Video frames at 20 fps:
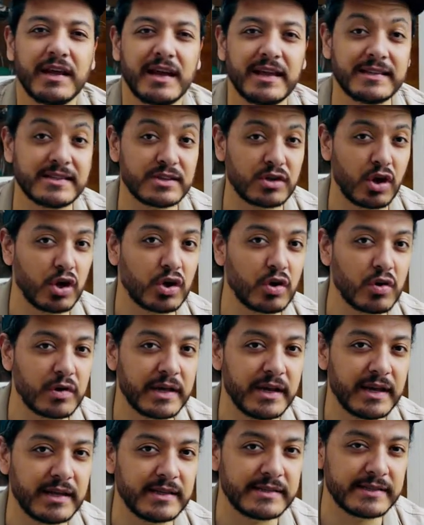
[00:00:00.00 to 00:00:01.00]
and start
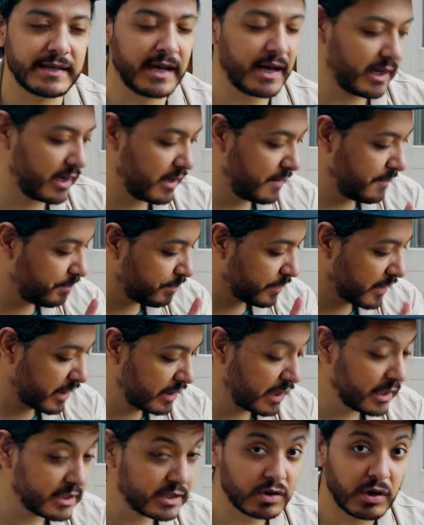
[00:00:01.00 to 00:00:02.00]
cooking inside,
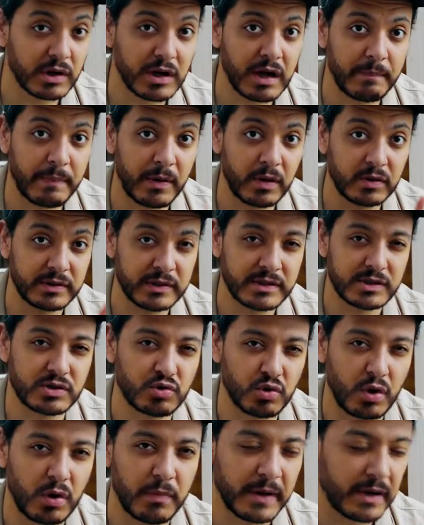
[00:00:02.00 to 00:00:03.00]
let's talk about the
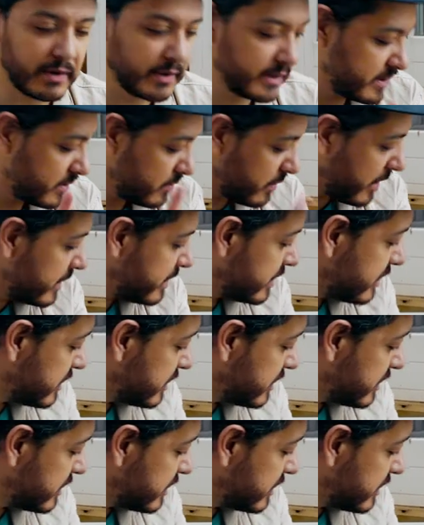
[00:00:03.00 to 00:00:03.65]
strawberries, right?